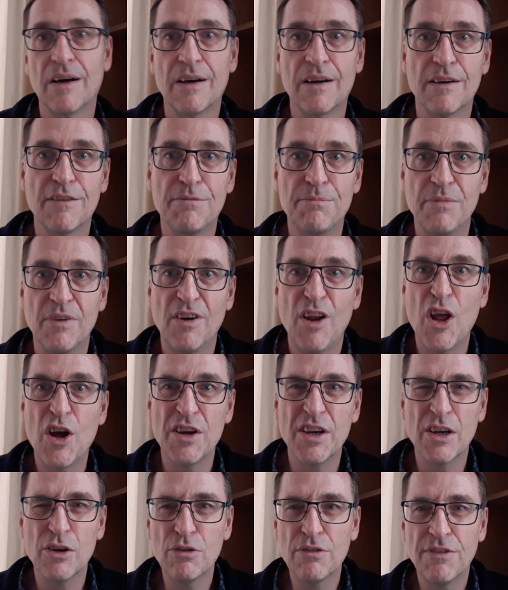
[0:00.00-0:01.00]
I've
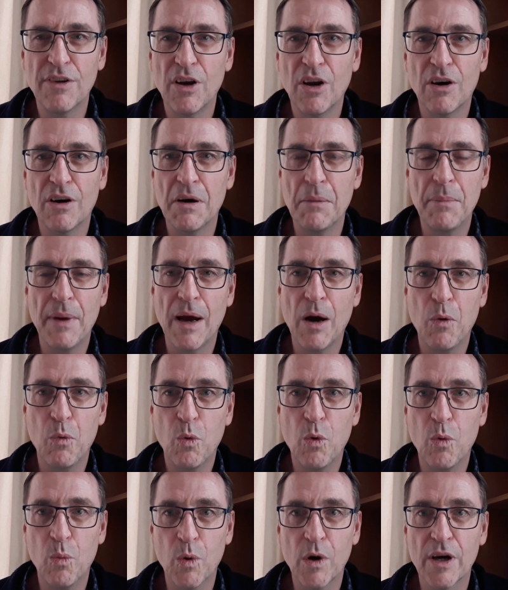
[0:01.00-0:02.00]
learned an awful lot about
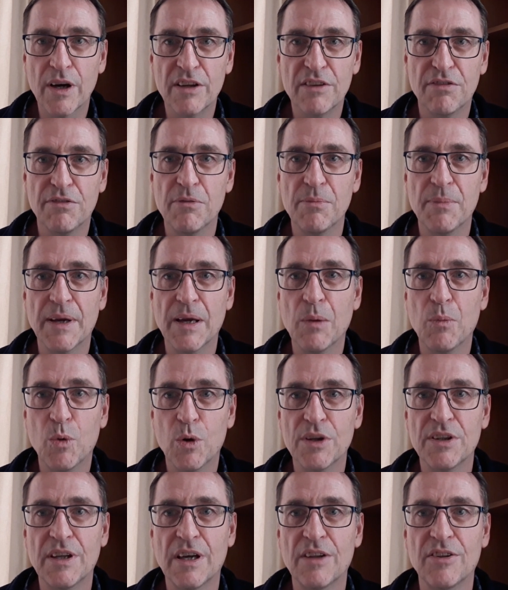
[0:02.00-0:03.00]
what works for me and
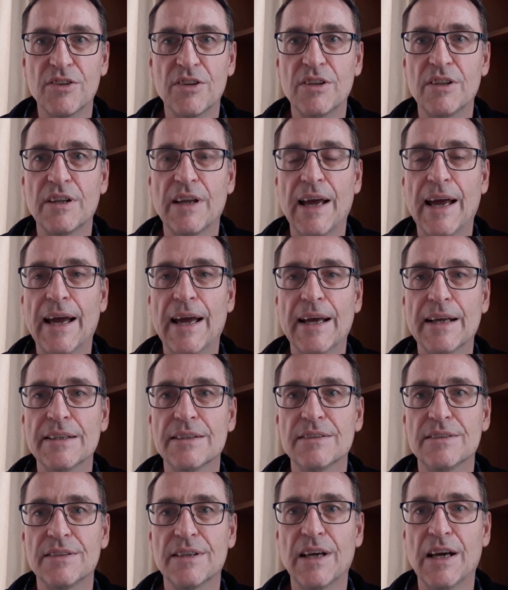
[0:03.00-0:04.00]
what doesn't.
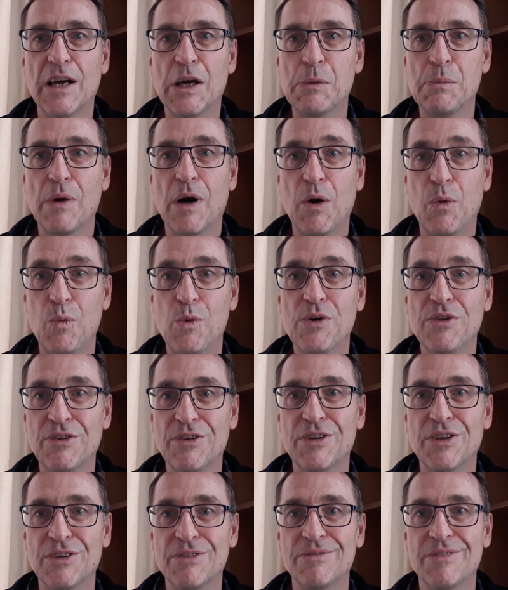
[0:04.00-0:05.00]
And I want
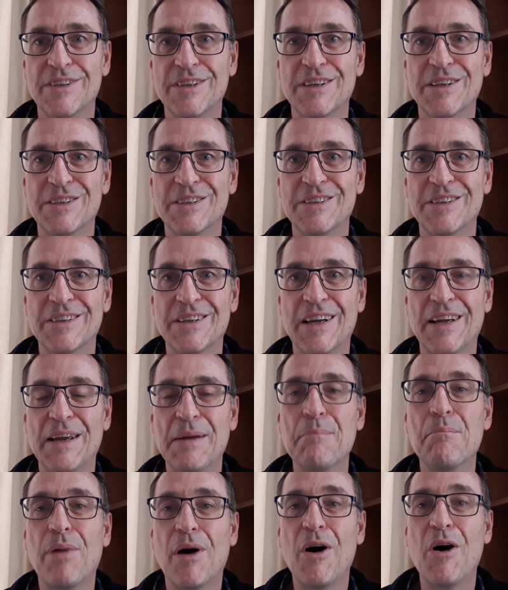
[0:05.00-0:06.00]
to
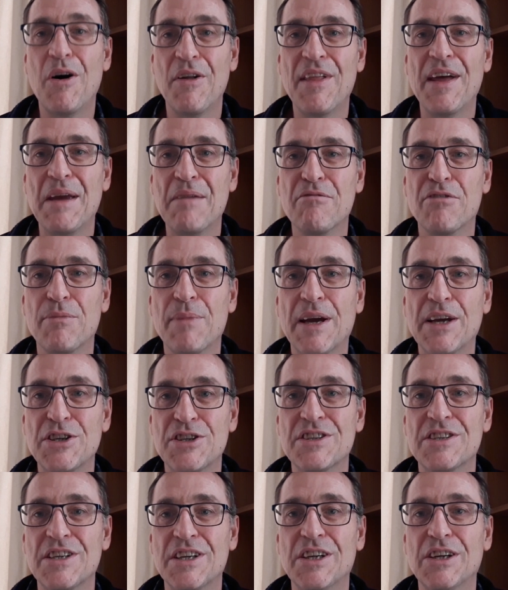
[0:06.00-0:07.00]
impart that
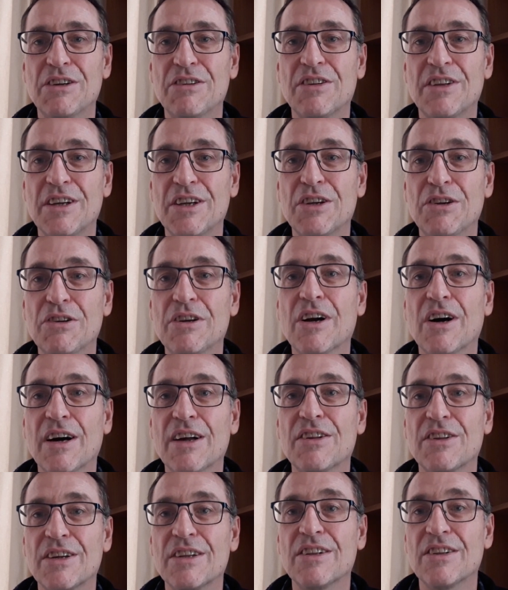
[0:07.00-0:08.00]
information to you so you
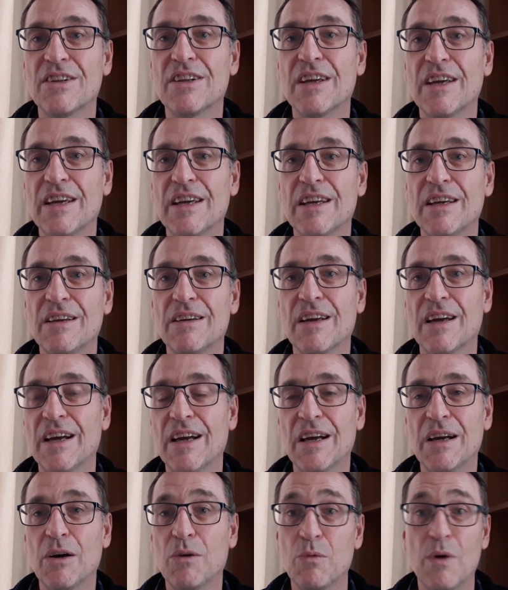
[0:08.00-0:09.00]
guys can see,
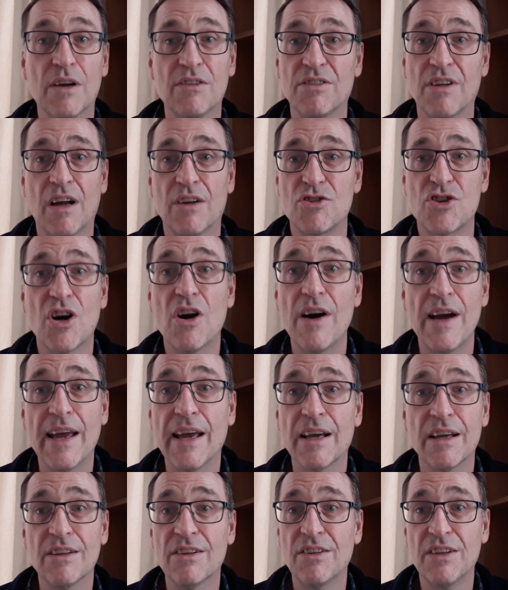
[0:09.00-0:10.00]
try
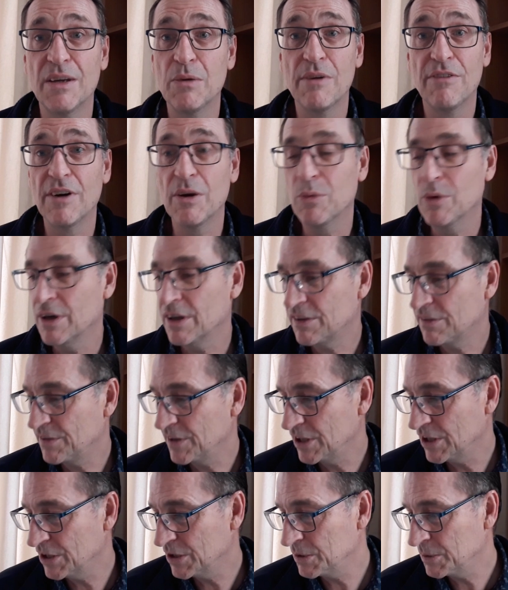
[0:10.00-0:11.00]
it and see whether it works for
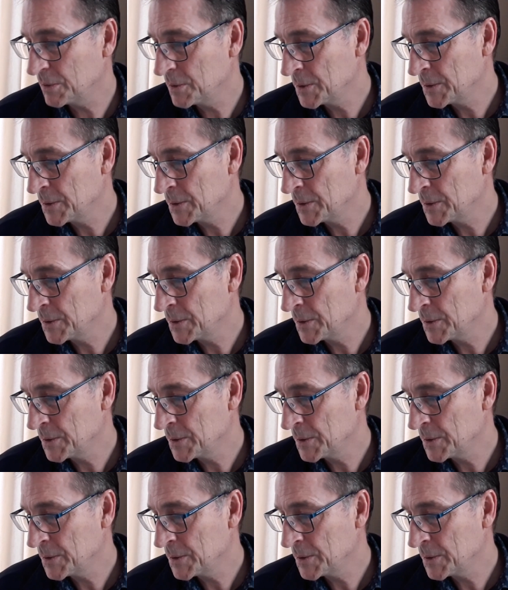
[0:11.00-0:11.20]
you.